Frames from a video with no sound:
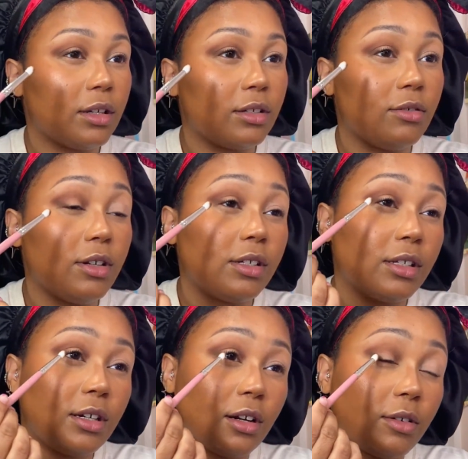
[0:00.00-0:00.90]
as you can
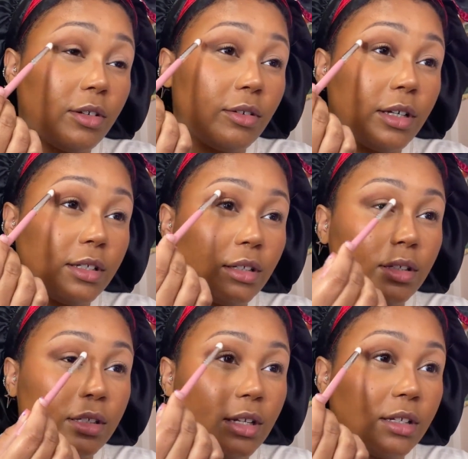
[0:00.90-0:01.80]
see, it already creates like
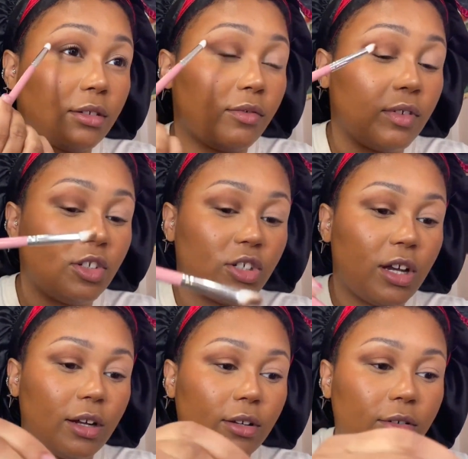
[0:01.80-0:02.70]
this nice little V
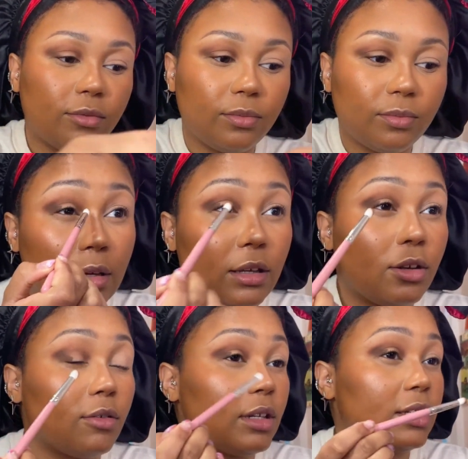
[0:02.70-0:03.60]
shadow. You
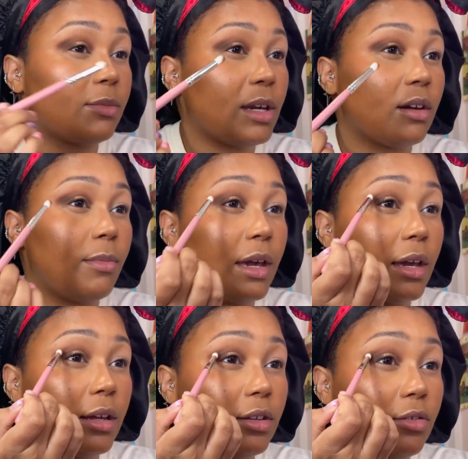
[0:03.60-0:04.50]
don't need to make a
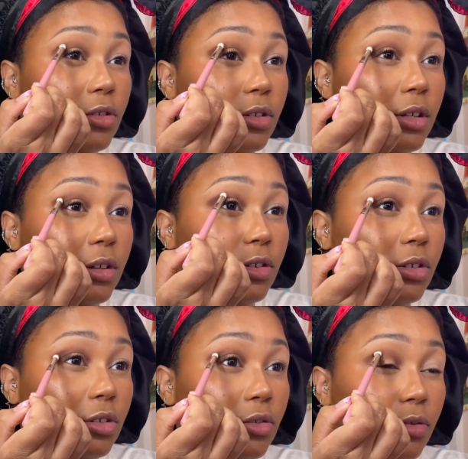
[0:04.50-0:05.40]
band, you just need to
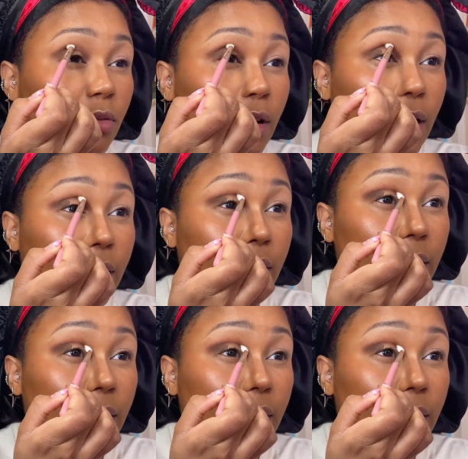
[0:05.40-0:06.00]
just drag it